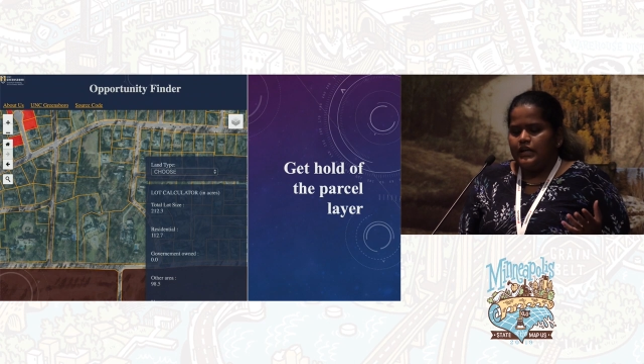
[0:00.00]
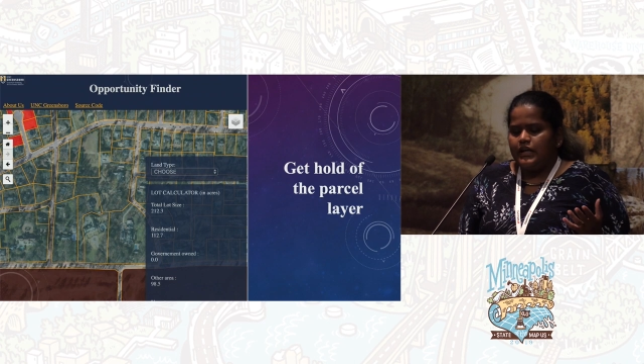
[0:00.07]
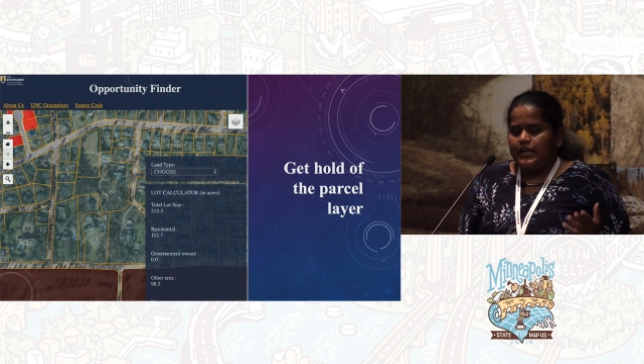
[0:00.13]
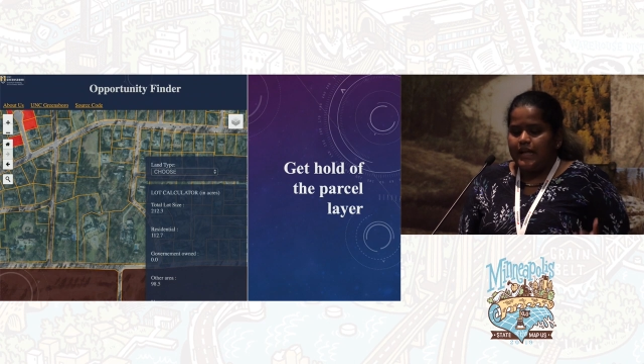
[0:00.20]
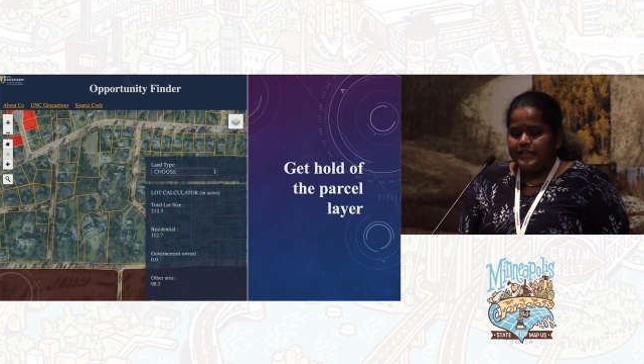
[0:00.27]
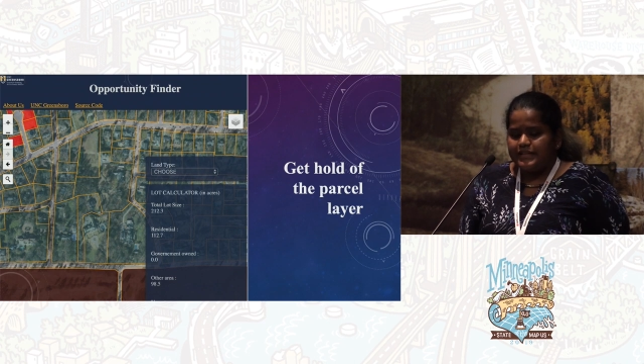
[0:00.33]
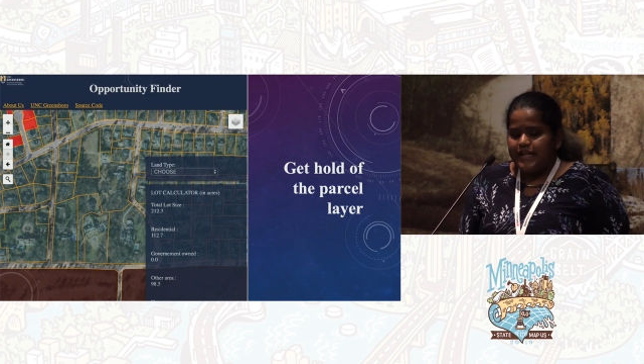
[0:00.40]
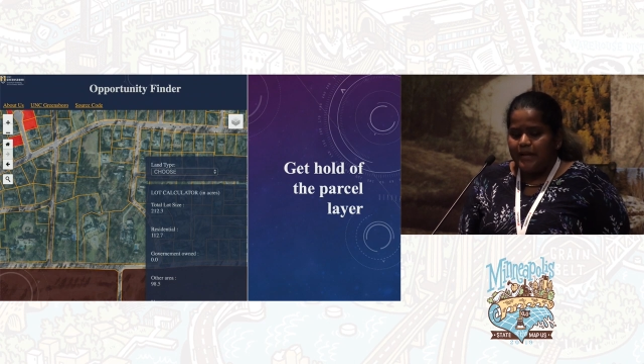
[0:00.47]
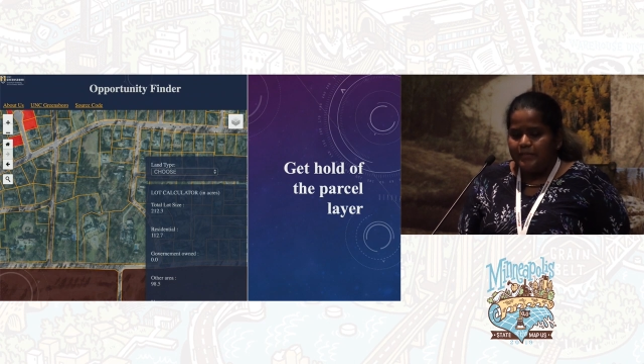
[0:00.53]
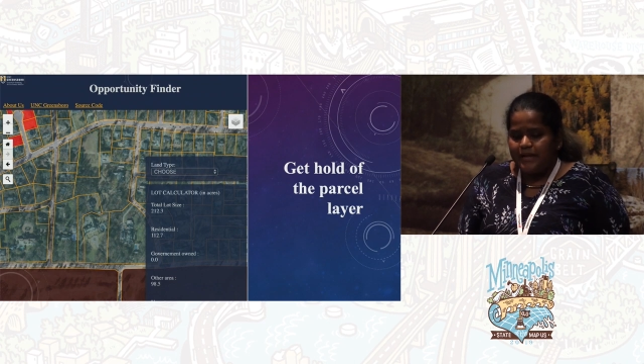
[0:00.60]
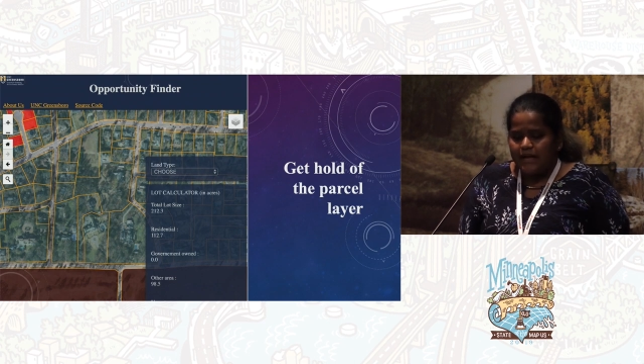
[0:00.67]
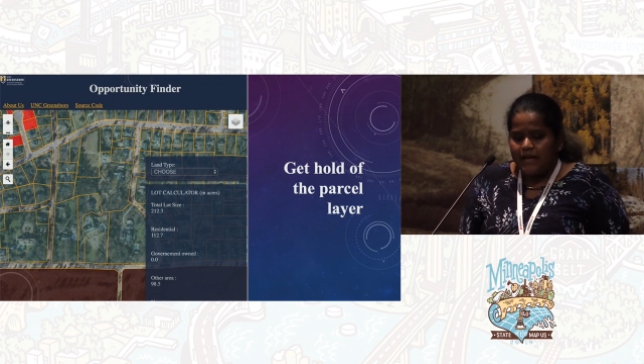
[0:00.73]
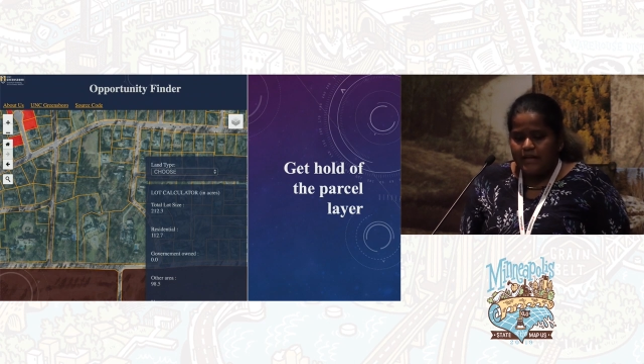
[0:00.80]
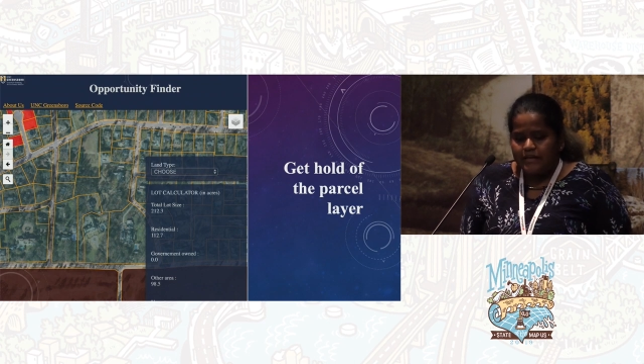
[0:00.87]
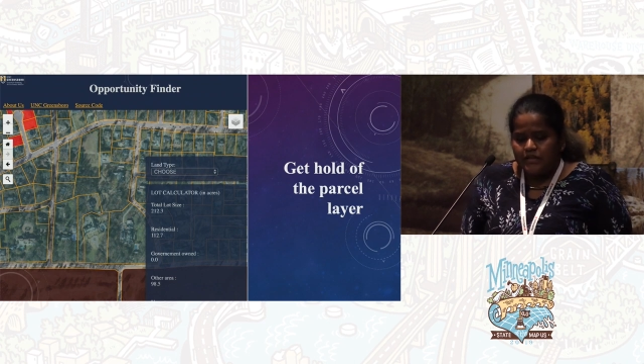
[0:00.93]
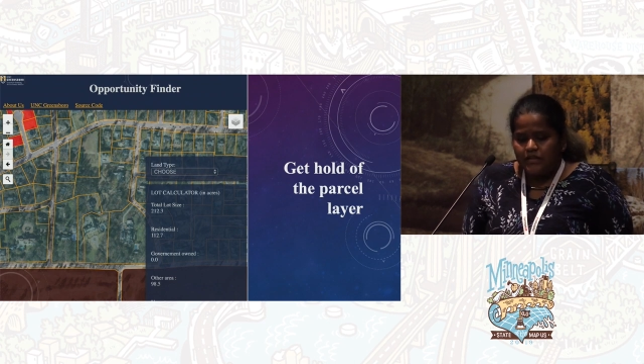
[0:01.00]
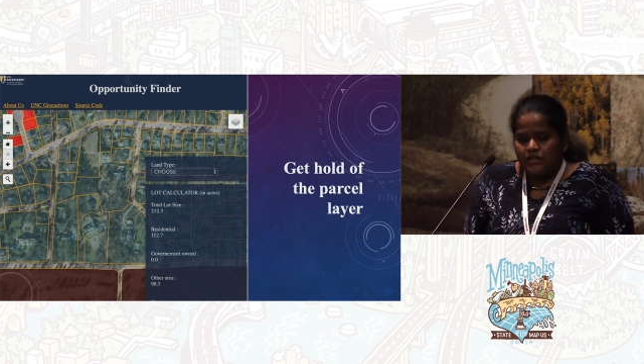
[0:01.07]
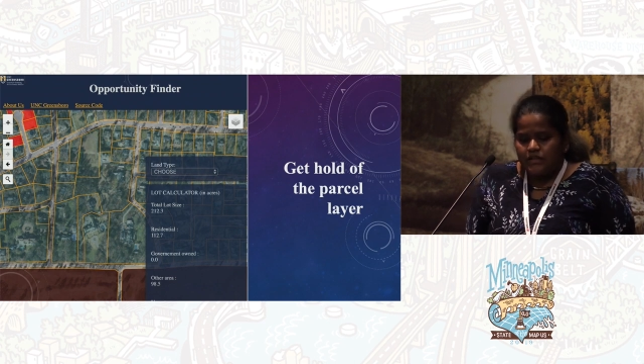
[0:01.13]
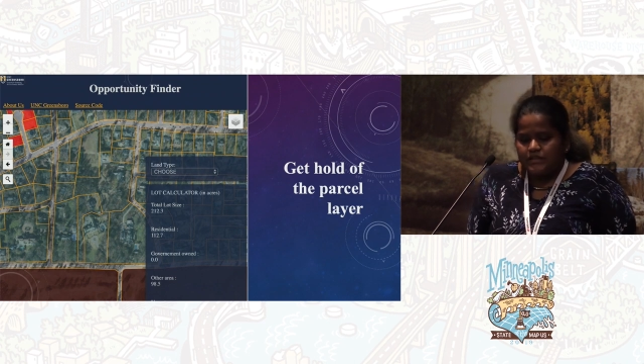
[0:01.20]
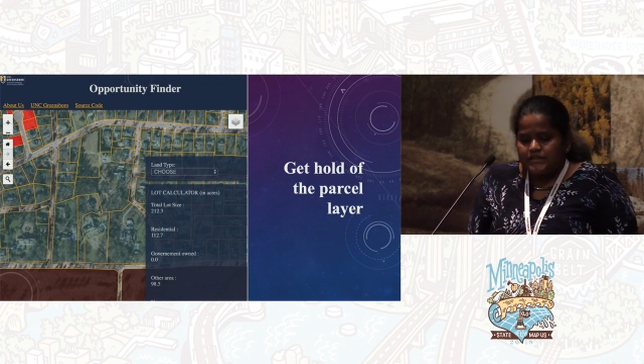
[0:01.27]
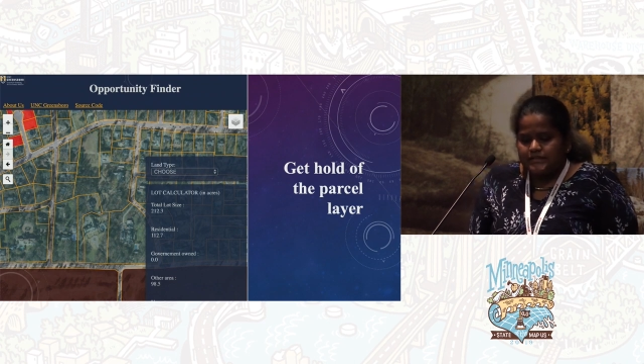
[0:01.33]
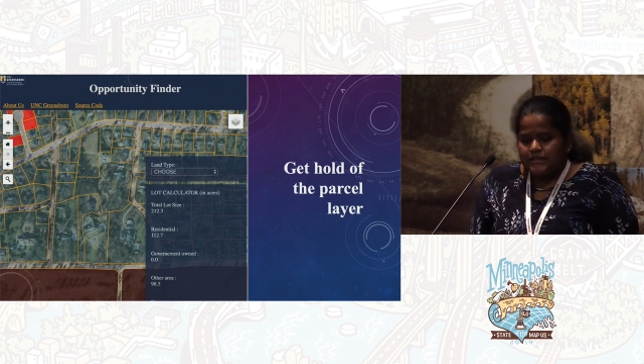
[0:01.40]
a lighter api
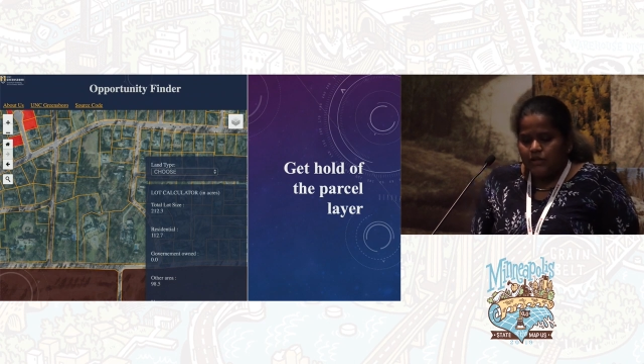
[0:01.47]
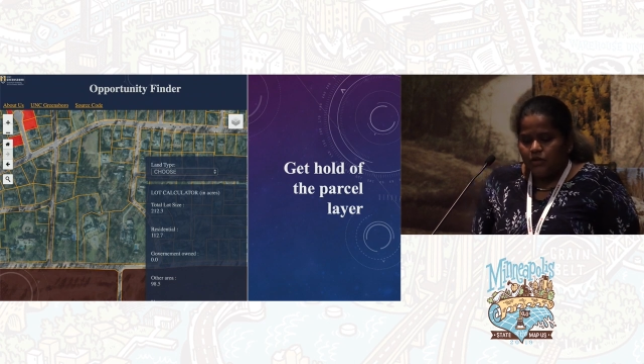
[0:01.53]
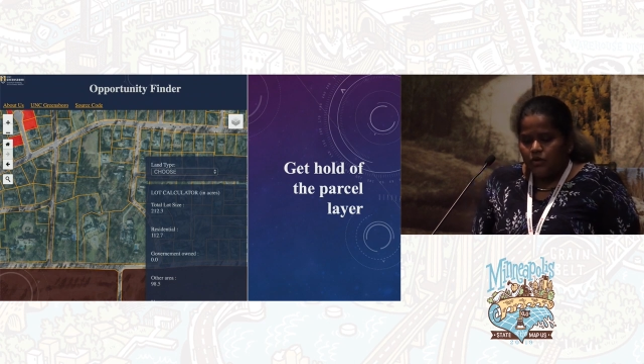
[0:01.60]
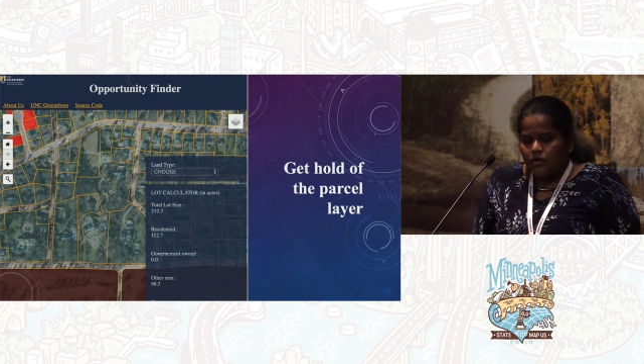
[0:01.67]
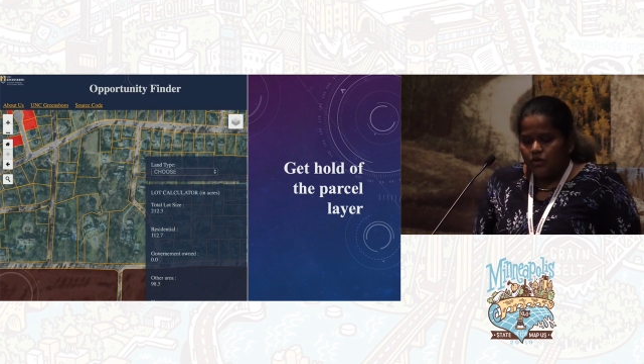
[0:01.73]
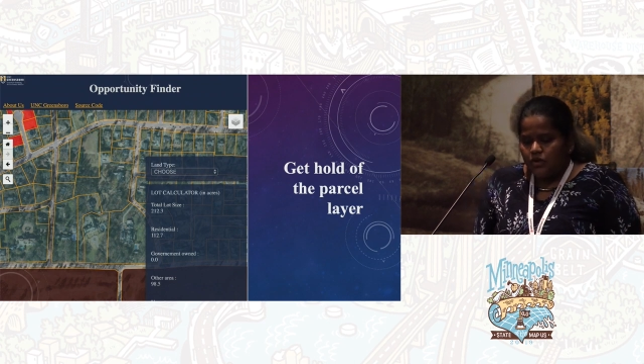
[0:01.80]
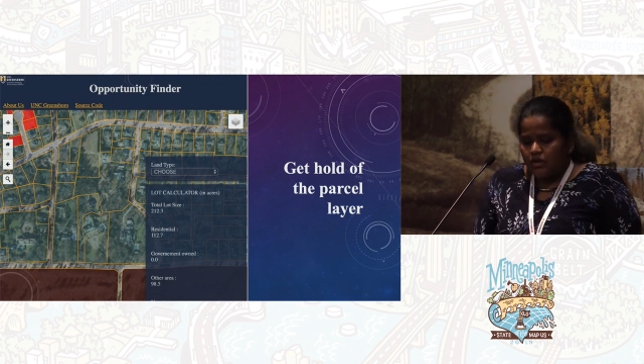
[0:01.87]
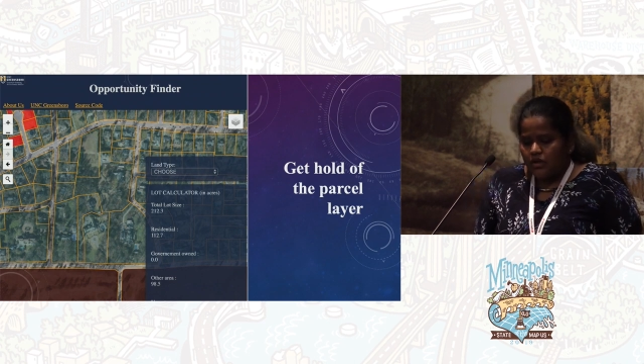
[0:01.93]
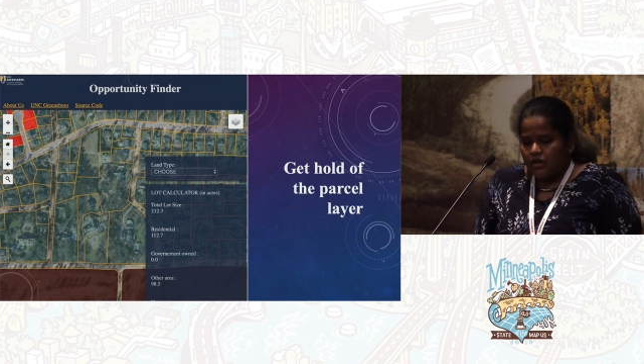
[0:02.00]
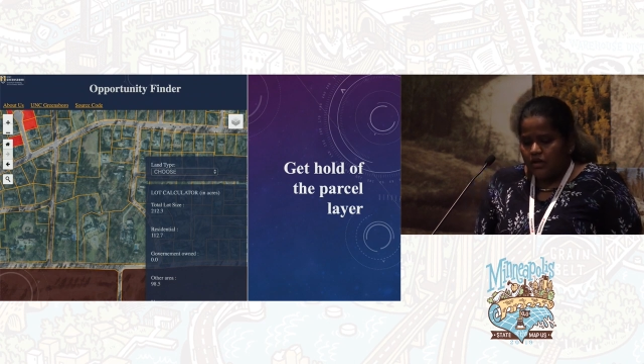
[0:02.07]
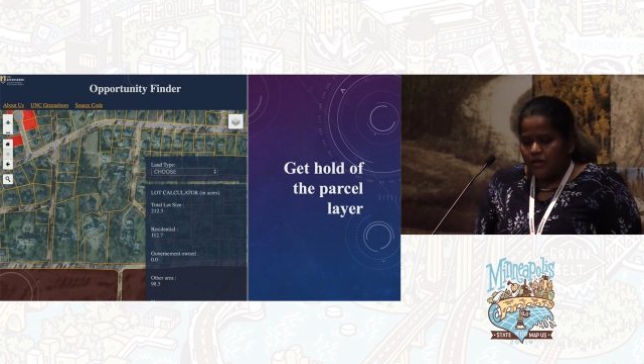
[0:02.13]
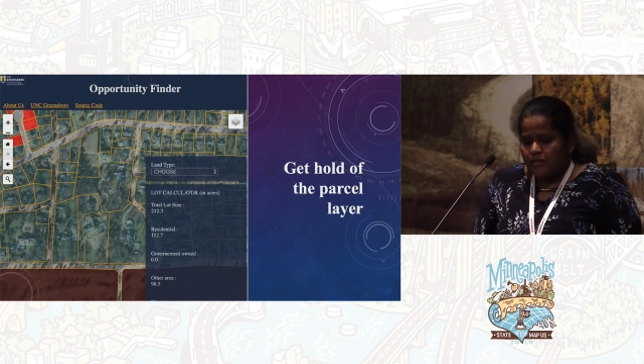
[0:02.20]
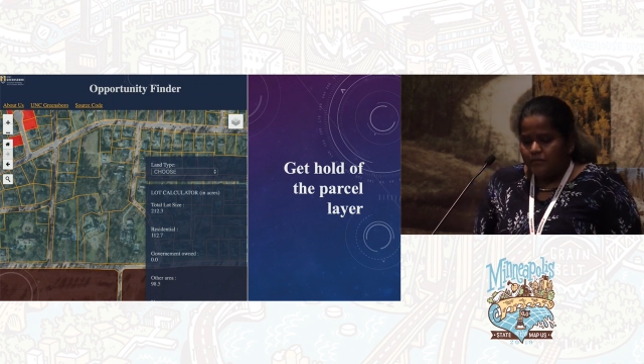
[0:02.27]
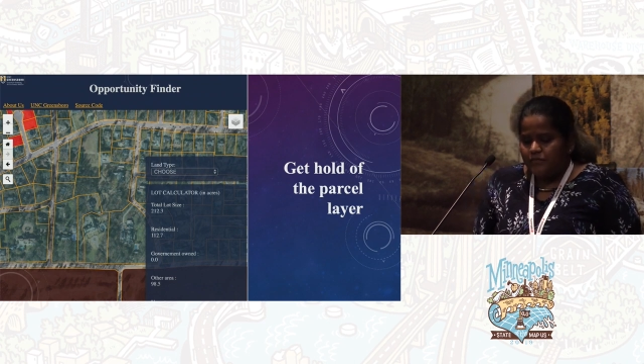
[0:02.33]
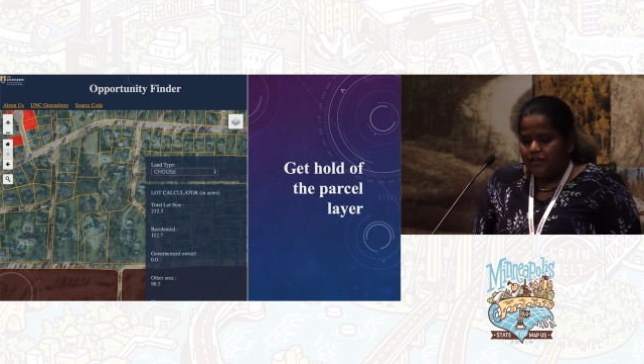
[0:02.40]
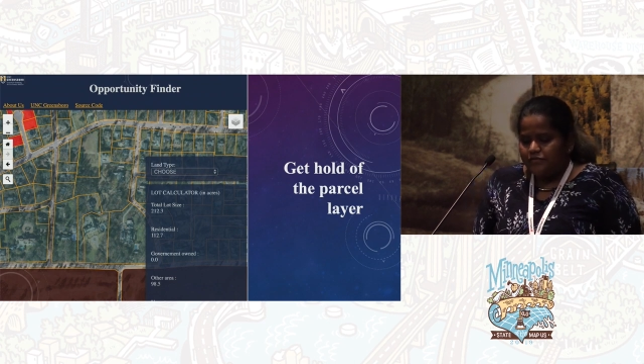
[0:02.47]
so um,